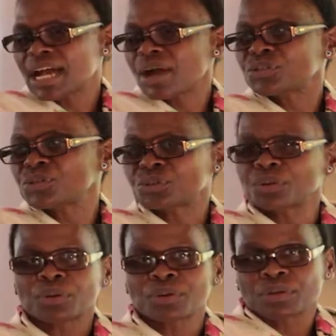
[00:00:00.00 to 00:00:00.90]
out
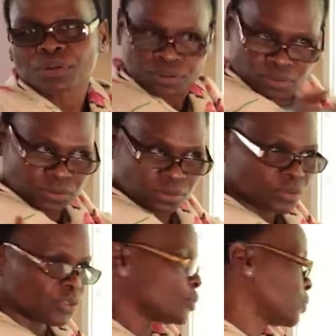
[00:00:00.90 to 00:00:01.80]
to
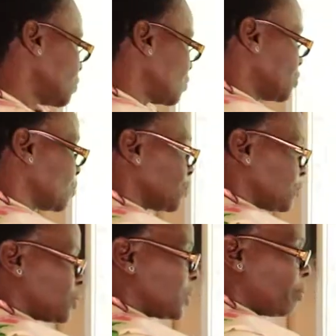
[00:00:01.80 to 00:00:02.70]
the